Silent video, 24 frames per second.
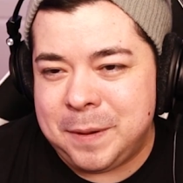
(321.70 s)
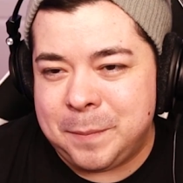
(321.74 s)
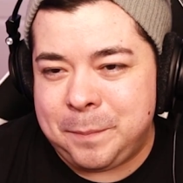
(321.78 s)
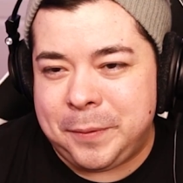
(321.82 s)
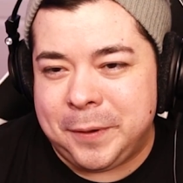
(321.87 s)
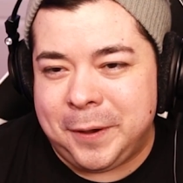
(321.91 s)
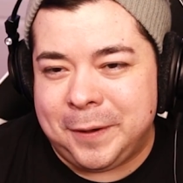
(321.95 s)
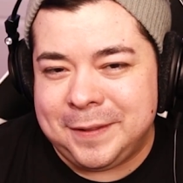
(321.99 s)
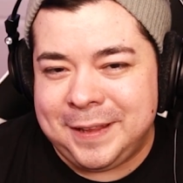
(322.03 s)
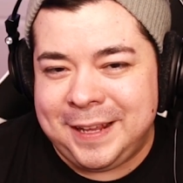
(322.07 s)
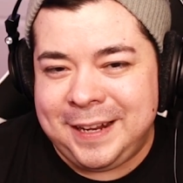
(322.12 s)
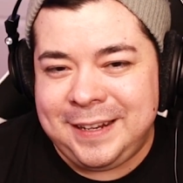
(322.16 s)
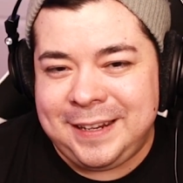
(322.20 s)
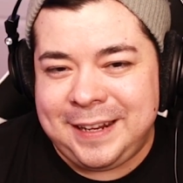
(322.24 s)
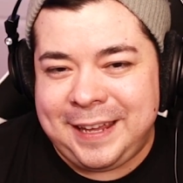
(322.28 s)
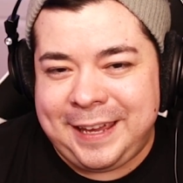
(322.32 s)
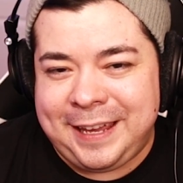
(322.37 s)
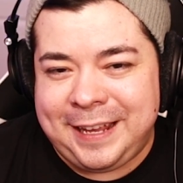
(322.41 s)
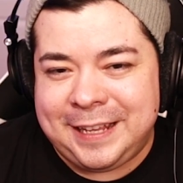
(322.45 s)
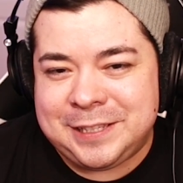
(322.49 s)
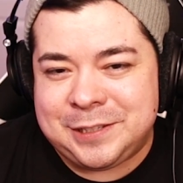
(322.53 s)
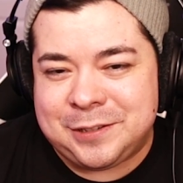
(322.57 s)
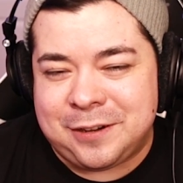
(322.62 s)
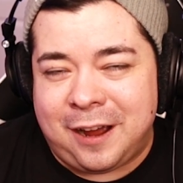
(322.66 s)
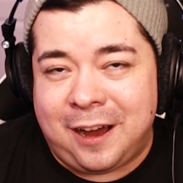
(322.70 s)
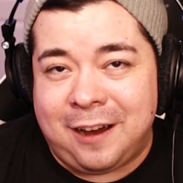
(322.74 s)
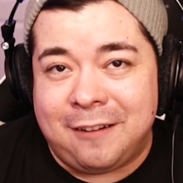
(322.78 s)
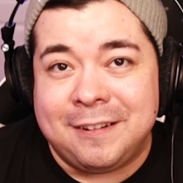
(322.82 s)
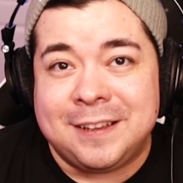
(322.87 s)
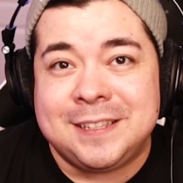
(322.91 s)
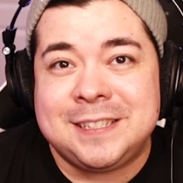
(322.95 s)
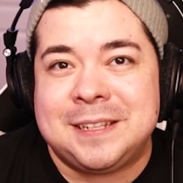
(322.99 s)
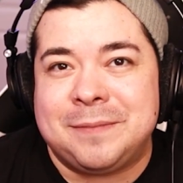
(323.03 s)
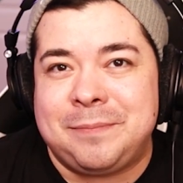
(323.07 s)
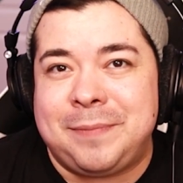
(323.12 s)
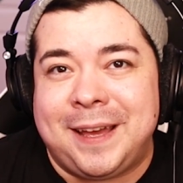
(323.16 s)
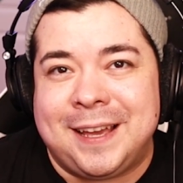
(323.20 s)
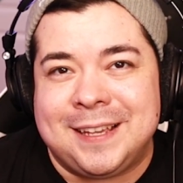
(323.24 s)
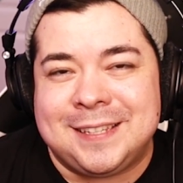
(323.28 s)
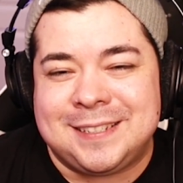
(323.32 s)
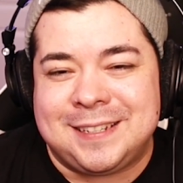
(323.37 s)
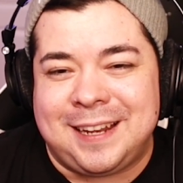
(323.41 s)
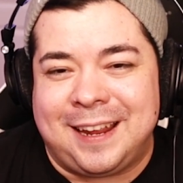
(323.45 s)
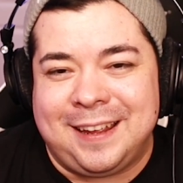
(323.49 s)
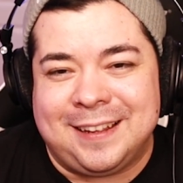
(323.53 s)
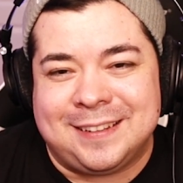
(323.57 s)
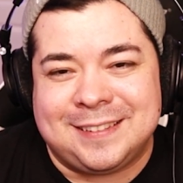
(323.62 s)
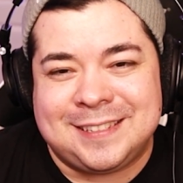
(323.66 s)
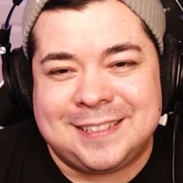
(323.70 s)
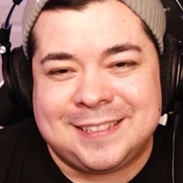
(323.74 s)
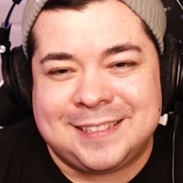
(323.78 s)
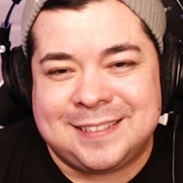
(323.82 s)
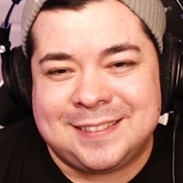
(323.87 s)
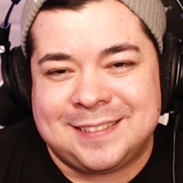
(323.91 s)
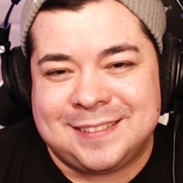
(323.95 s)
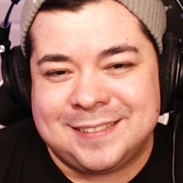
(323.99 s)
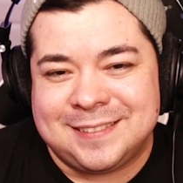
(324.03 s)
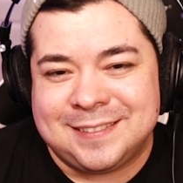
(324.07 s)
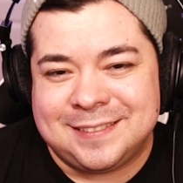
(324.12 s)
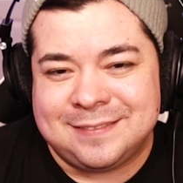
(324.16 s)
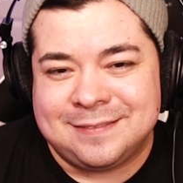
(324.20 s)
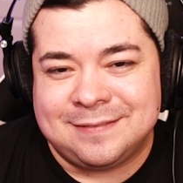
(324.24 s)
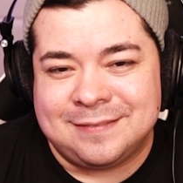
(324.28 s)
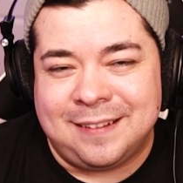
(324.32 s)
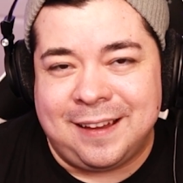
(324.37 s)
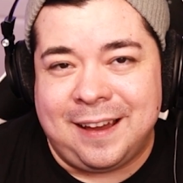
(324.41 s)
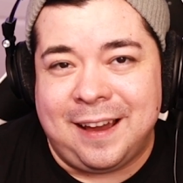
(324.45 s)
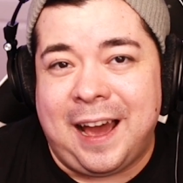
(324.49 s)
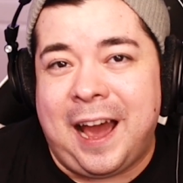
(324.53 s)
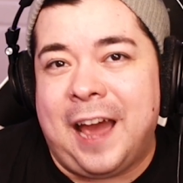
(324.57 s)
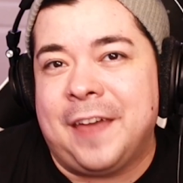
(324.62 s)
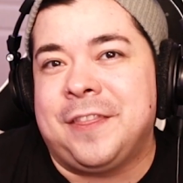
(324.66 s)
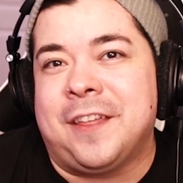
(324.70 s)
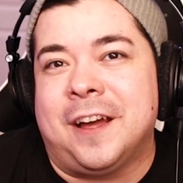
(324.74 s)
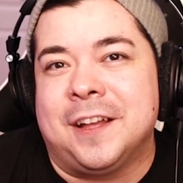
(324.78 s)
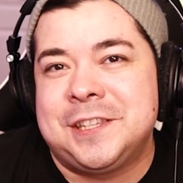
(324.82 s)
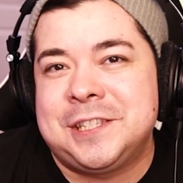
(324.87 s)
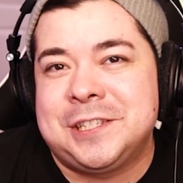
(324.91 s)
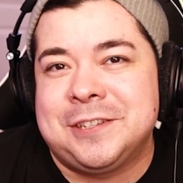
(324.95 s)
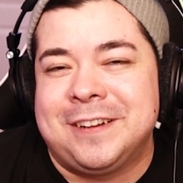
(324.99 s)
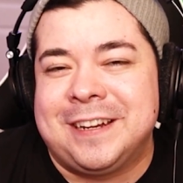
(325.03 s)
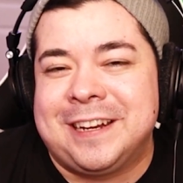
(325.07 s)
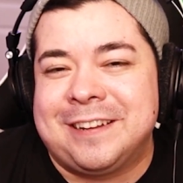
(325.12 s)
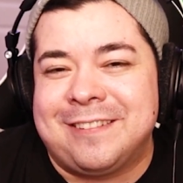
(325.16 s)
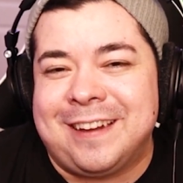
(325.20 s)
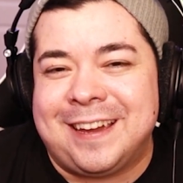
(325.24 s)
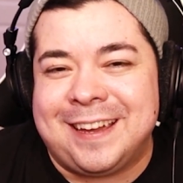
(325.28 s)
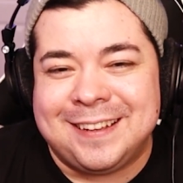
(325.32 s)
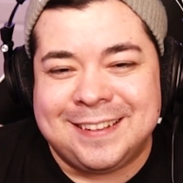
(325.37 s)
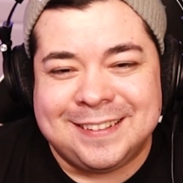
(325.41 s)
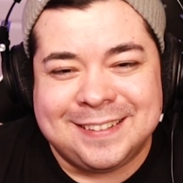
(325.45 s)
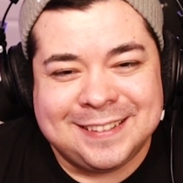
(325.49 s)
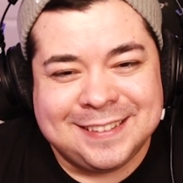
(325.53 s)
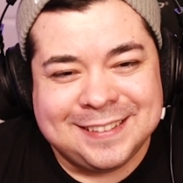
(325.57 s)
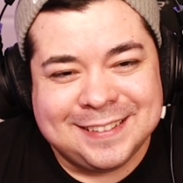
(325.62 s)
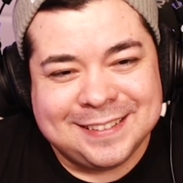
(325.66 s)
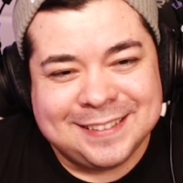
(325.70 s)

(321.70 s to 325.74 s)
But bowling dates are always the best dates. I thought so anyway.